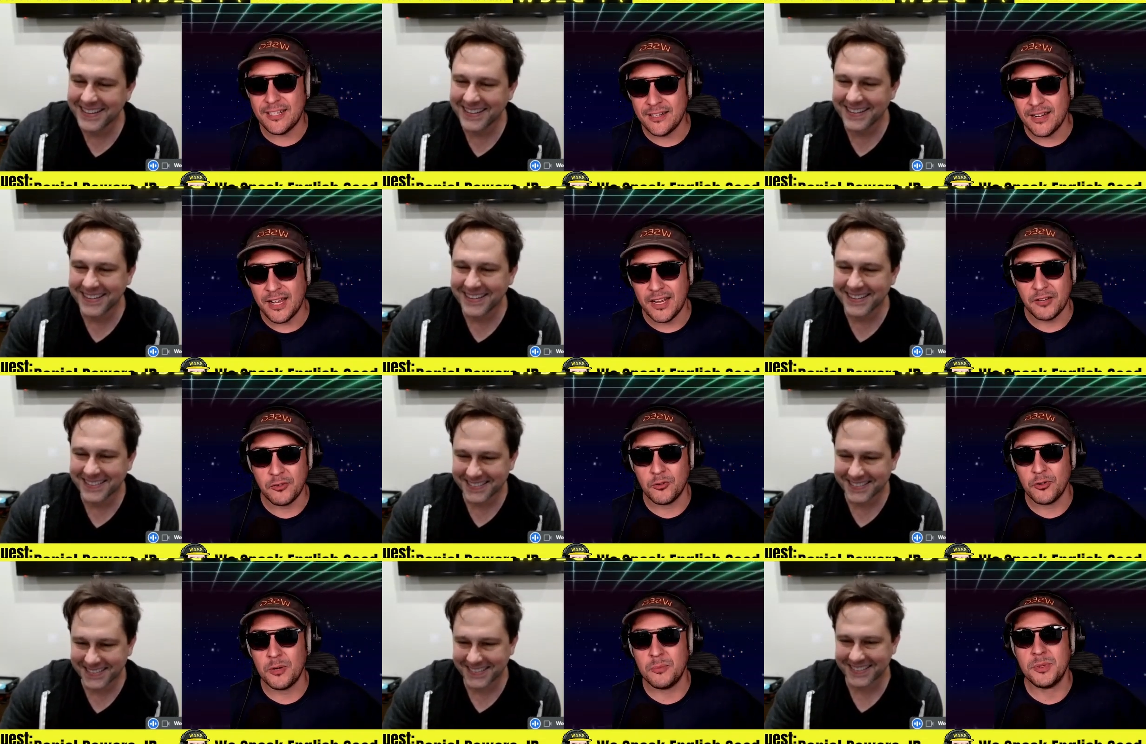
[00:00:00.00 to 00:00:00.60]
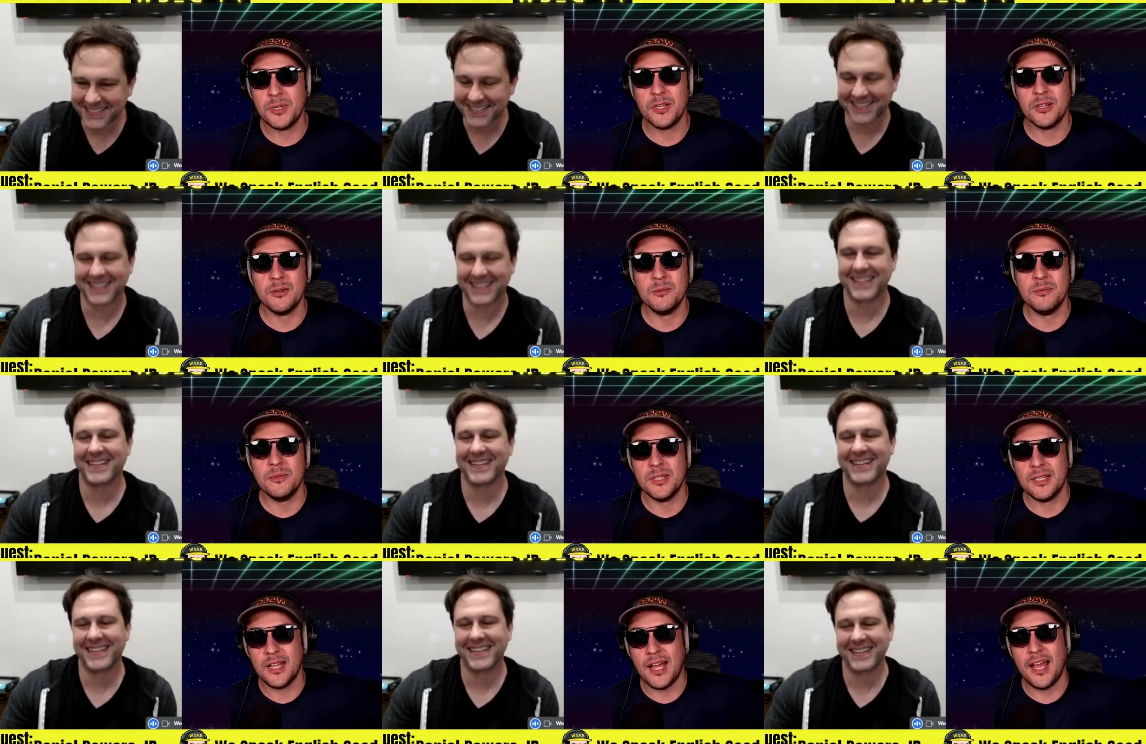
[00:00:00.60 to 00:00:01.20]
Speaker 1: I grew up here,
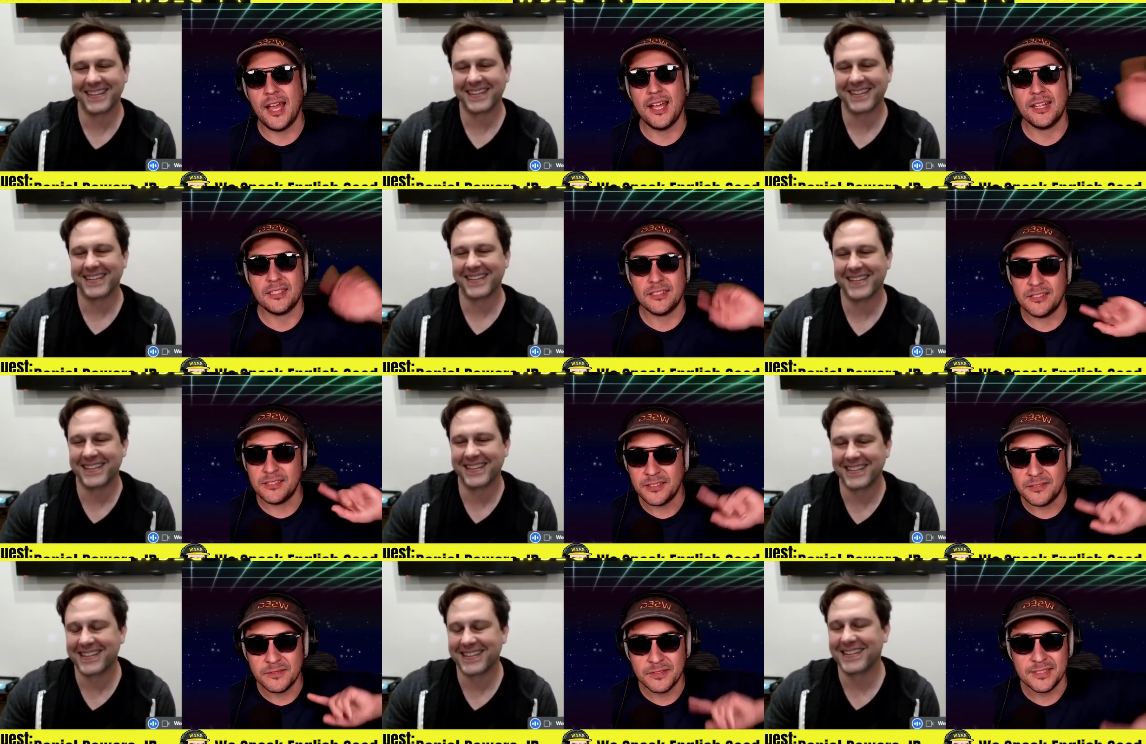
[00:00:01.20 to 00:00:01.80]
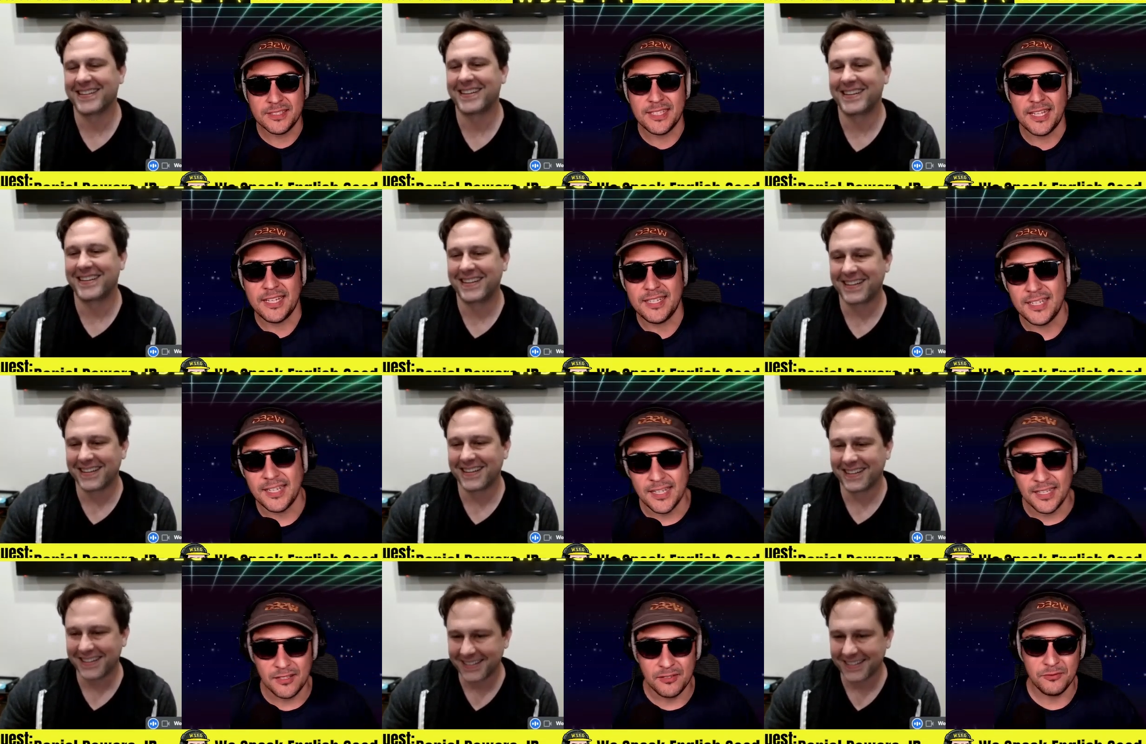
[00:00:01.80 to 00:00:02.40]
but I actually lived in San
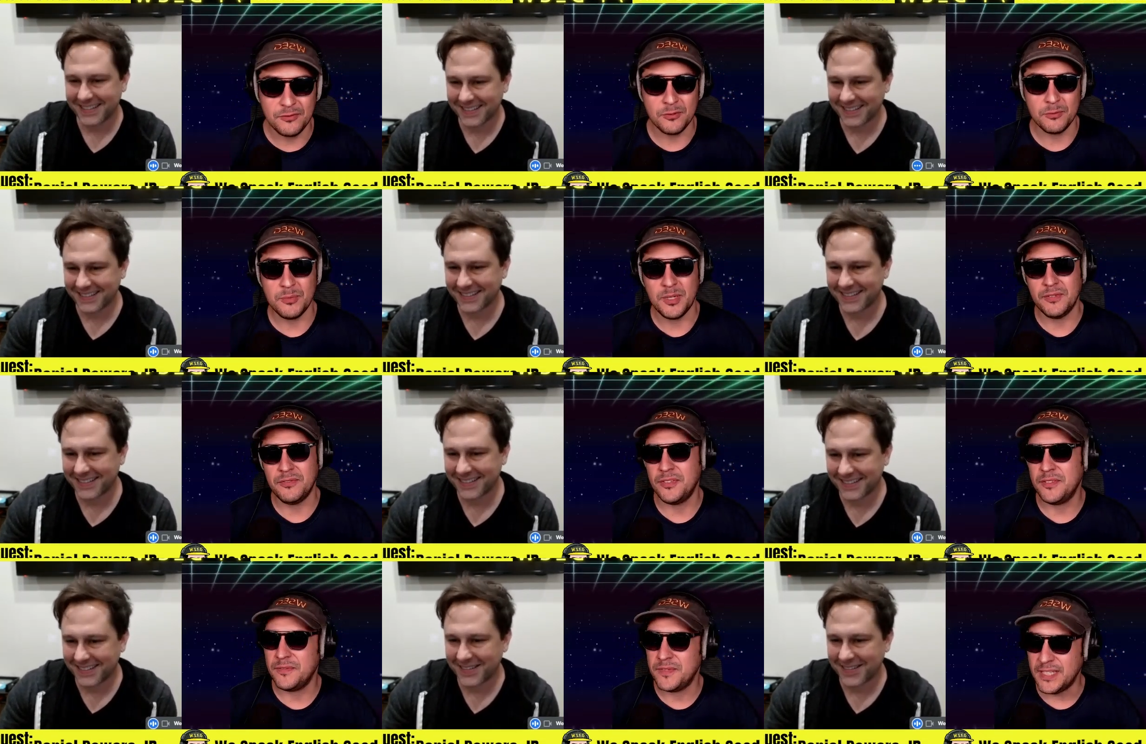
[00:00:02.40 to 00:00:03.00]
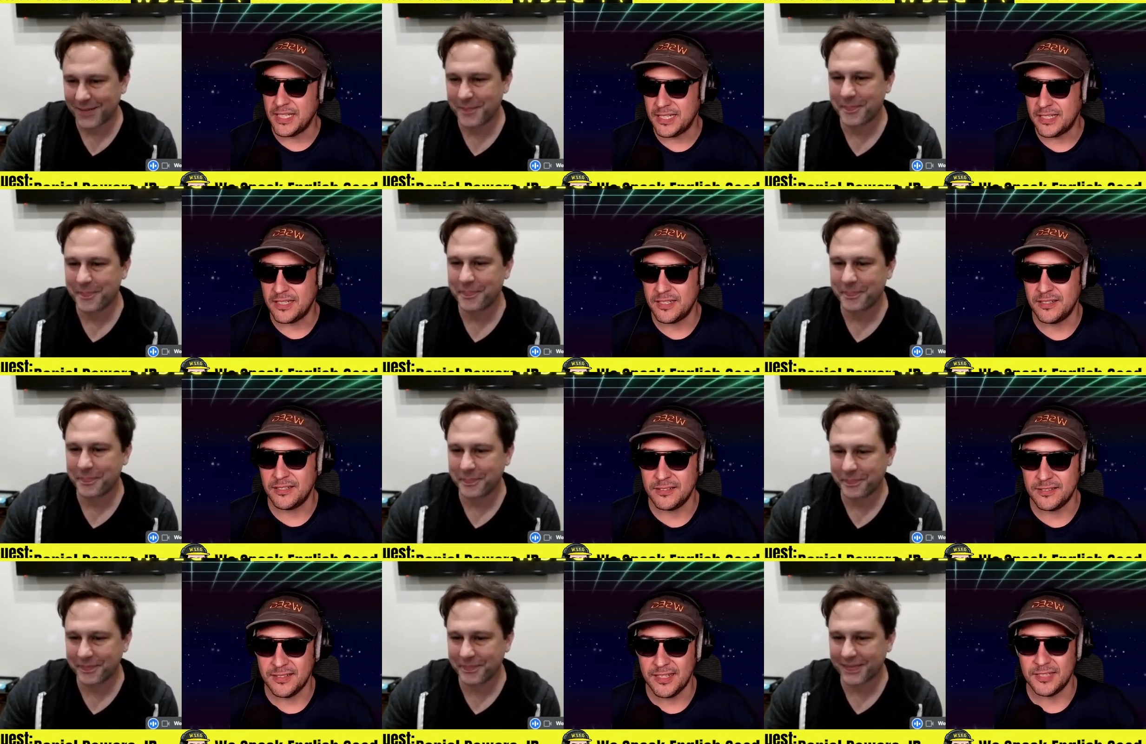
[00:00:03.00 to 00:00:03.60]
Diego for about 15
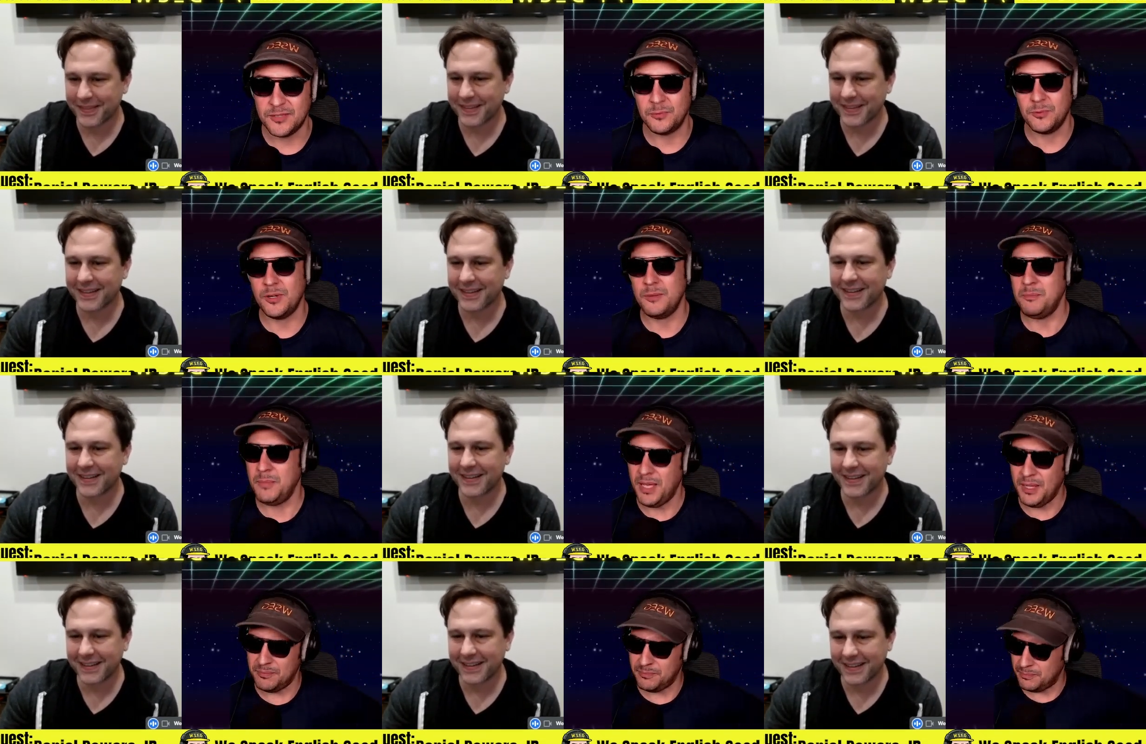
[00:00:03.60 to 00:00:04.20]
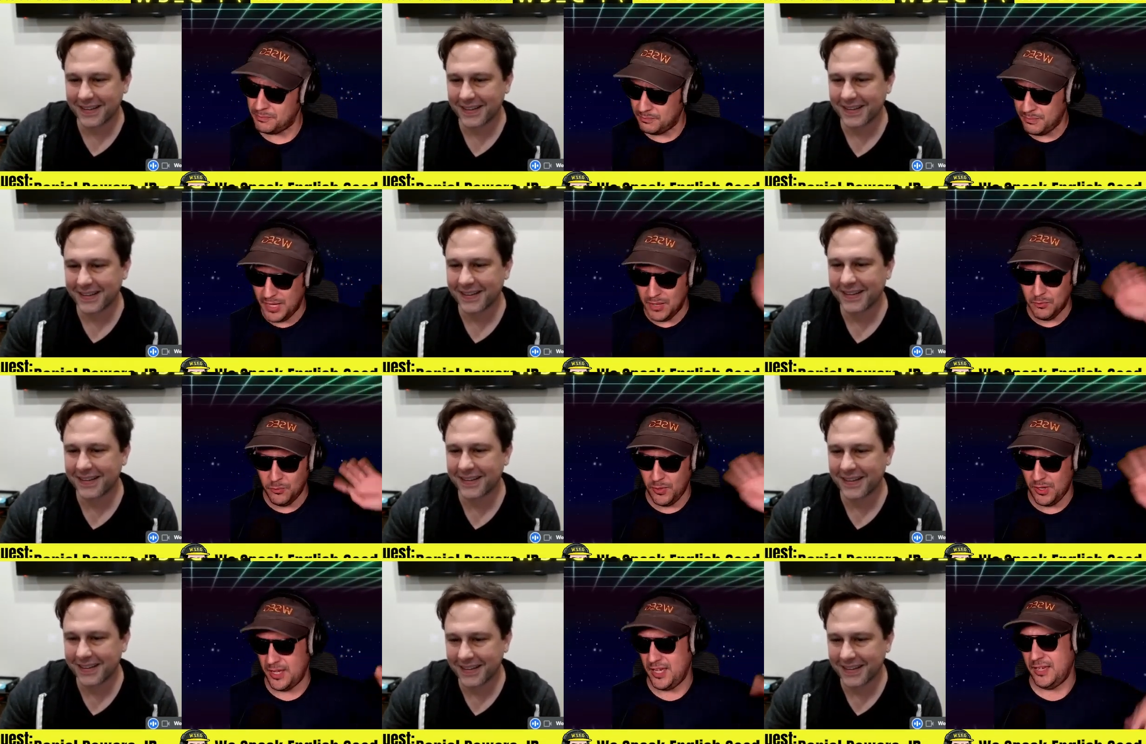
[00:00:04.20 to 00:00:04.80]
years, and that's where I met my
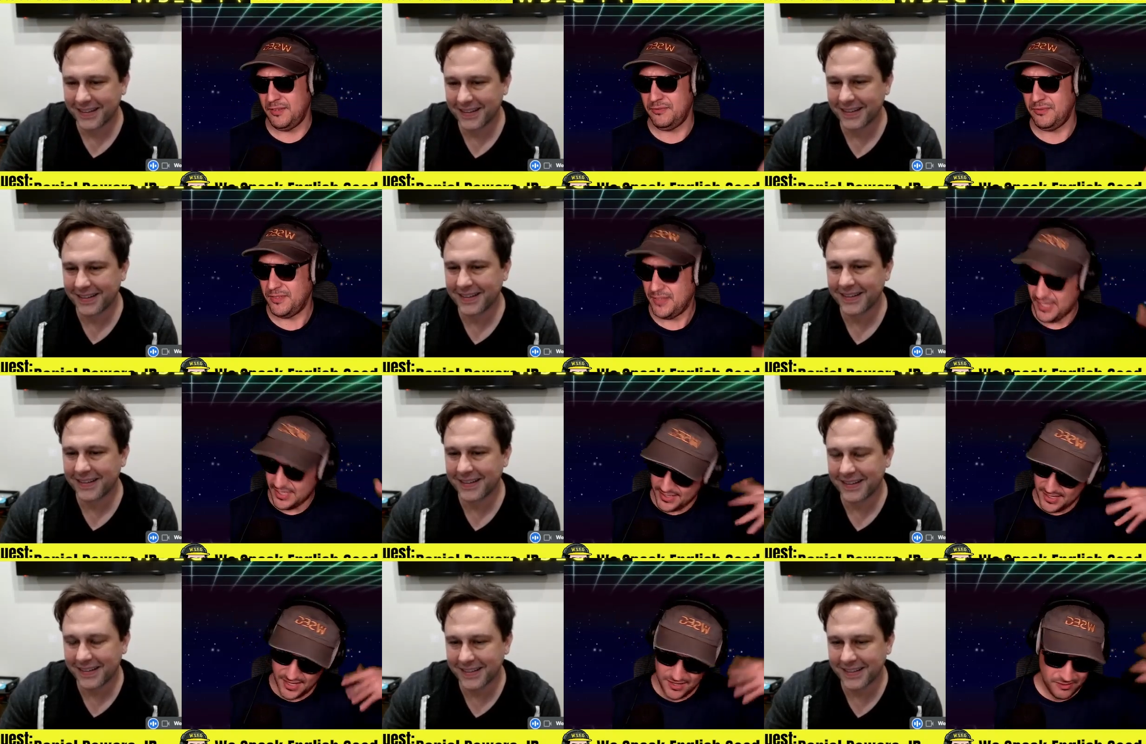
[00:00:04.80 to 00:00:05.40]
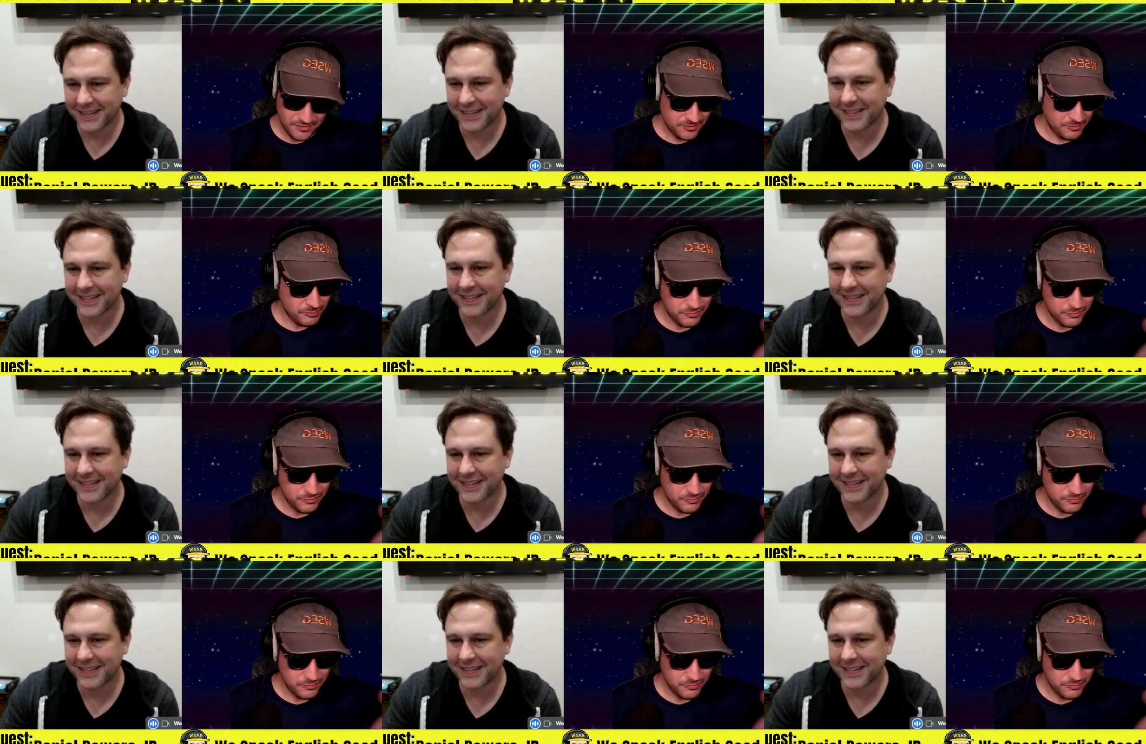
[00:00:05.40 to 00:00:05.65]
wife, and that's how